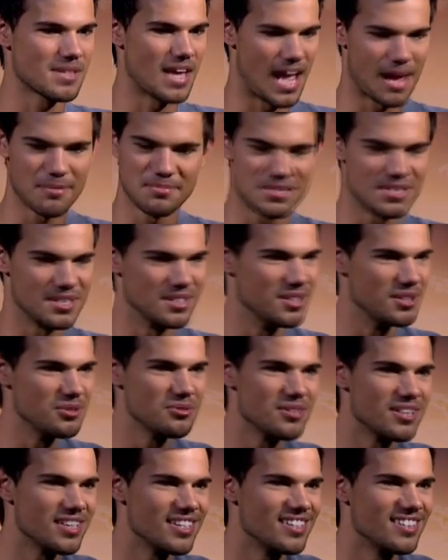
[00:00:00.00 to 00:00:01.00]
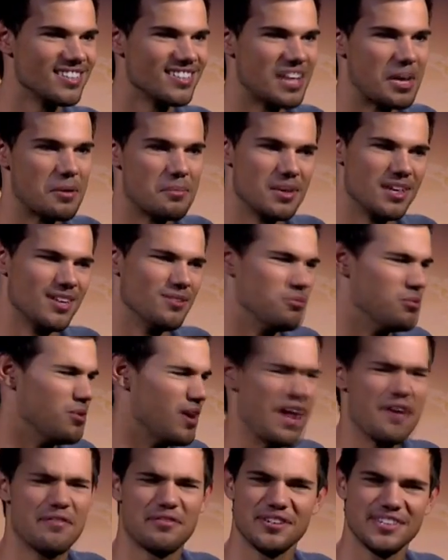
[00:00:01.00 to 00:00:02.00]
Absolutely. I mean,
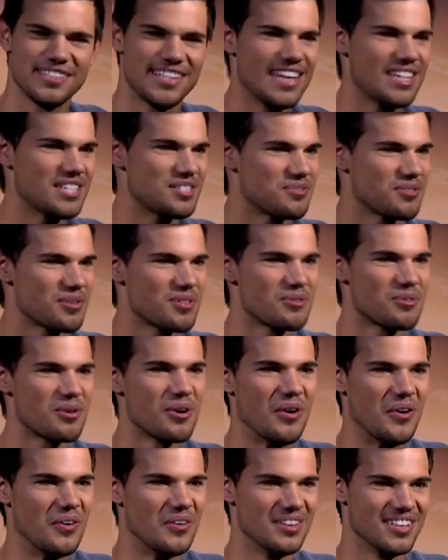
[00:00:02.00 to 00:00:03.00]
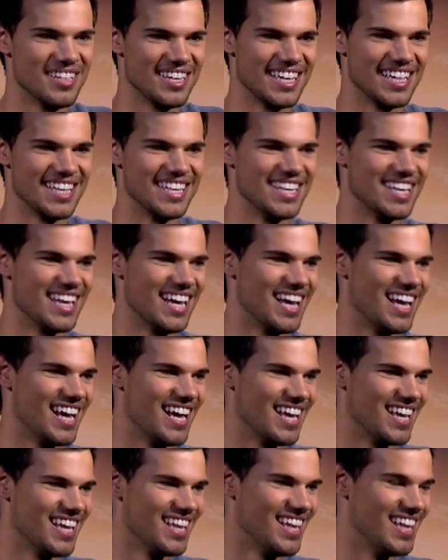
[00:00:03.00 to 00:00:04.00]
whatever it takes for the role, and
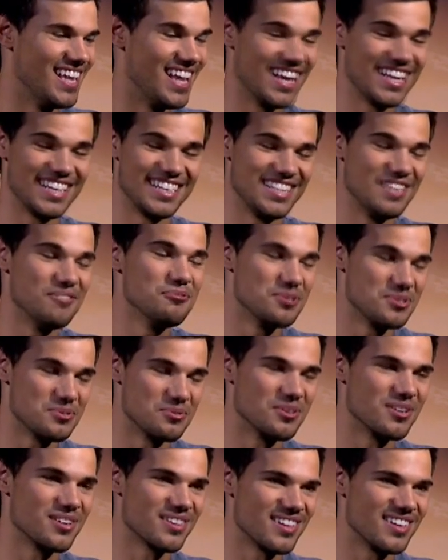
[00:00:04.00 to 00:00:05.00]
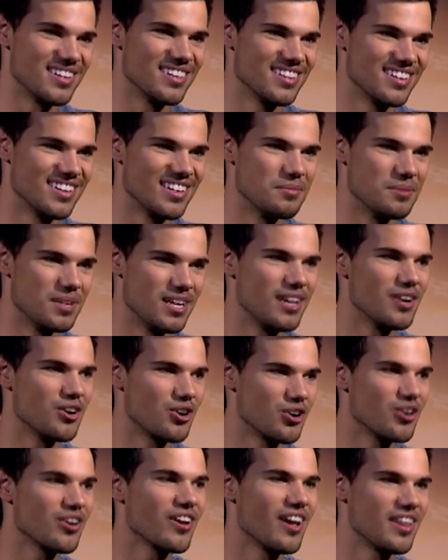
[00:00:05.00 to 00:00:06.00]
it was worth it. I mean, it
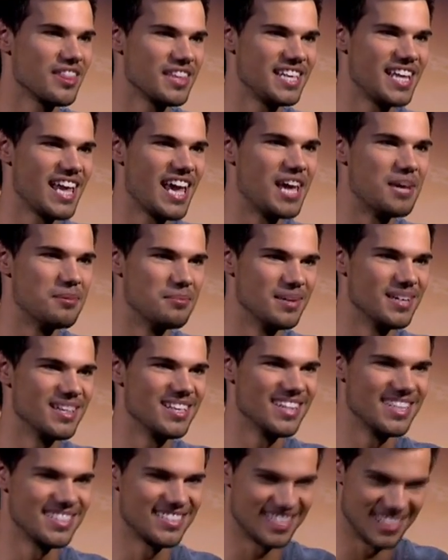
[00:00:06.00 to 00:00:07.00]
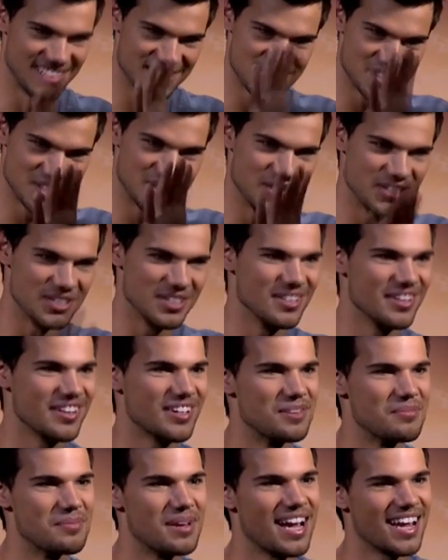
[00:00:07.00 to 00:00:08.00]
hurt on the day, but it's good
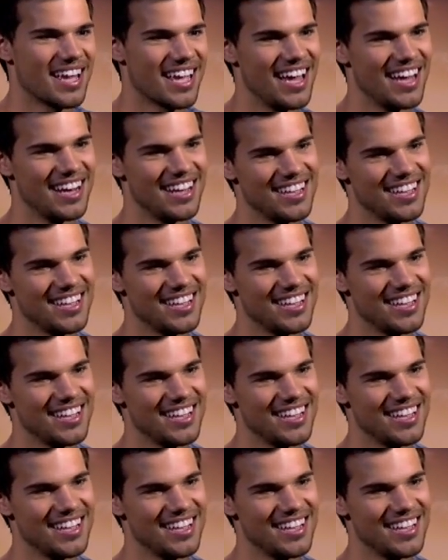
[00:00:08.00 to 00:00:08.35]
looking back at